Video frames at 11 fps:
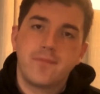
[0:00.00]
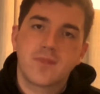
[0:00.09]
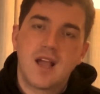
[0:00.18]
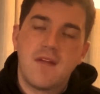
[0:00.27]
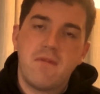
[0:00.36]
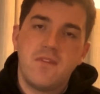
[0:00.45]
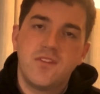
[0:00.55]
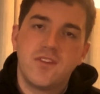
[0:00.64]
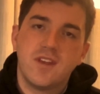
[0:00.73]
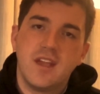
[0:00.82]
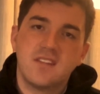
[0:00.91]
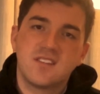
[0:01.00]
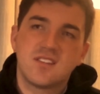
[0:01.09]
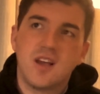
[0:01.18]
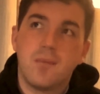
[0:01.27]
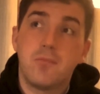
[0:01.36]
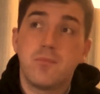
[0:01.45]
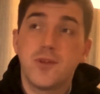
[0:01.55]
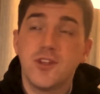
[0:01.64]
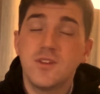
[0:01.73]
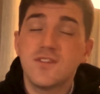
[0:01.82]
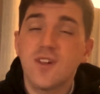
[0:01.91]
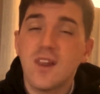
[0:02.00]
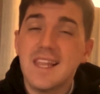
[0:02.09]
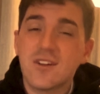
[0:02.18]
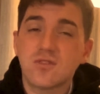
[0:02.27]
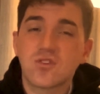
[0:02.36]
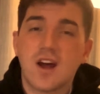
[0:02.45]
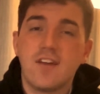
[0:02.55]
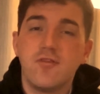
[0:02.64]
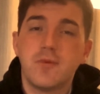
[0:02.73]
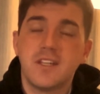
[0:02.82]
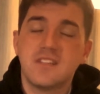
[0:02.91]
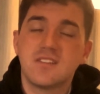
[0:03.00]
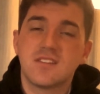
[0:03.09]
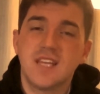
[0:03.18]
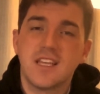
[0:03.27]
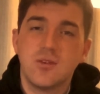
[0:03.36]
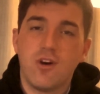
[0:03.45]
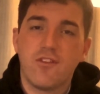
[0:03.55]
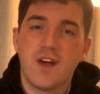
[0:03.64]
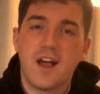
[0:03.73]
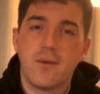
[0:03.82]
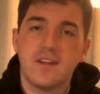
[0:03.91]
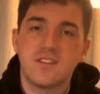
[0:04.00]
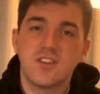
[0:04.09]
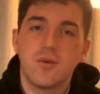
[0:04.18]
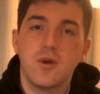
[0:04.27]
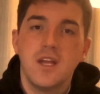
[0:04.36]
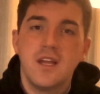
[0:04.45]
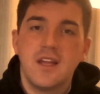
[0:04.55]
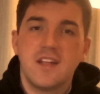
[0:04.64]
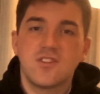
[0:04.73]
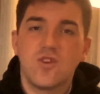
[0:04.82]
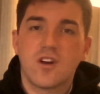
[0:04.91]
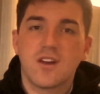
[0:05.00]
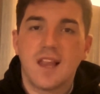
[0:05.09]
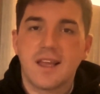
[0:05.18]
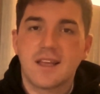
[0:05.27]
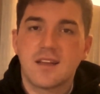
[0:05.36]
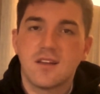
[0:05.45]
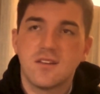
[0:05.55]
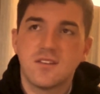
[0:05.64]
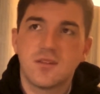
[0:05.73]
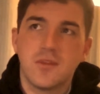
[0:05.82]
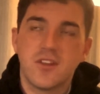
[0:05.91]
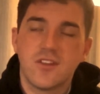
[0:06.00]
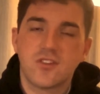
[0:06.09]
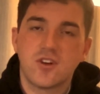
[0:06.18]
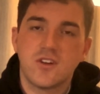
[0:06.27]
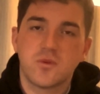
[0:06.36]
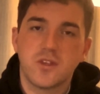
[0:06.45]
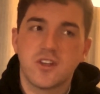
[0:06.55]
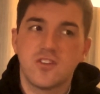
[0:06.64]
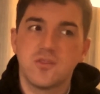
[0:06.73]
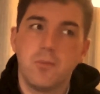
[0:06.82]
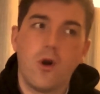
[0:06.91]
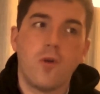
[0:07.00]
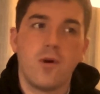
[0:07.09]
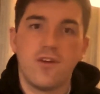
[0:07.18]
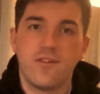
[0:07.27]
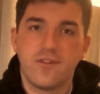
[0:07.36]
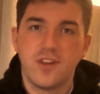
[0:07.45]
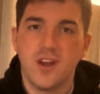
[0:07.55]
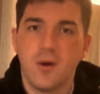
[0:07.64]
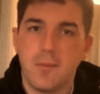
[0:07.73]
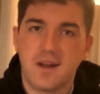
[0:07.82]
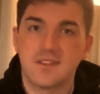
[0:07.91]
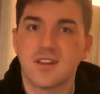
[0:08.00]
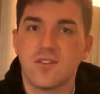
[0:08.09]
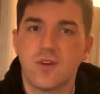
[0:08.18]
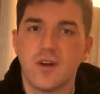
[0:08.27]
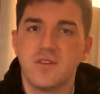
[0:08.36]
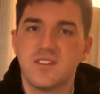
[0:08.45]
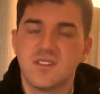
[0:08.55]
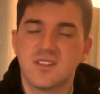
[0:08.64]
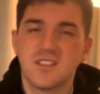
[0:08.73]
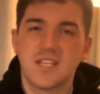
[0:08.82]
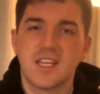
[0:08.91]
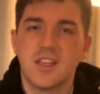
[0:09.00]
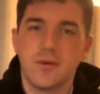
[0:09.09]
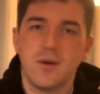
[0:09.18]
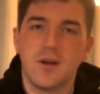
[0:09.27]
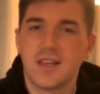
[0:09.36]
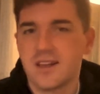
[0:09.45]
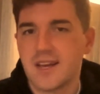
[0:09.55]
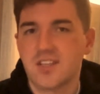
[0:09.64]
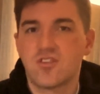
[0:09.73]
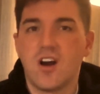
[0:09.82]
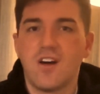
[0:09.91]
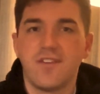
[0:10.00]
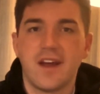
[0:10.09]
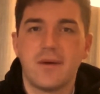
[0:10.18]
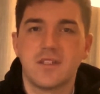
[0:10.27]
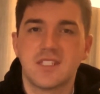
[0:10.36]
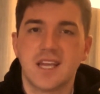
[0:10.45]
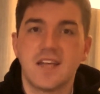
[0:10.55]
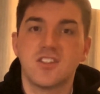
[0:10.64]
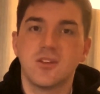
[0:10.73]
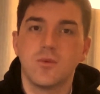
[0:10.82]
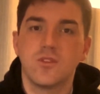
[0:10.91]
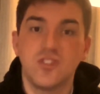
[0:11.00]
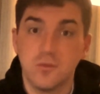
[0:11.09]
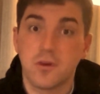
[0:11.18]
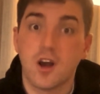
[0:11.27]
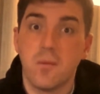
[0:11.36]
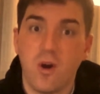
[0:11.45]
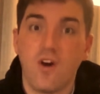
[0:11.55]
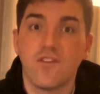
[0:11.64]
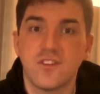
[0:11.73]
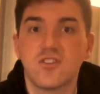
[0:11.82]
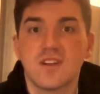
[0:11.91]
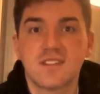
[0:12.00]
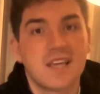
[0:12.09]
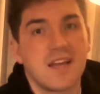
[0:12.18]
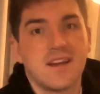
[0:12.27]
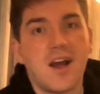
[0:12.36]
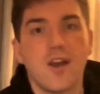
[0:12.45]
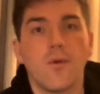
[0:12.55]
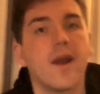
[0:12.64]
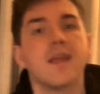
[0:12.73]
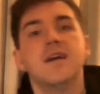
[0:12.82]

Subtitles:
And it's a beautiful little drive, but it does take you off the highway, so it's not like some of the other trails where you can just pop off, a mile down the road. This is going to take you like an extra half an hour to get to once you come off the Trans-Canada Highway.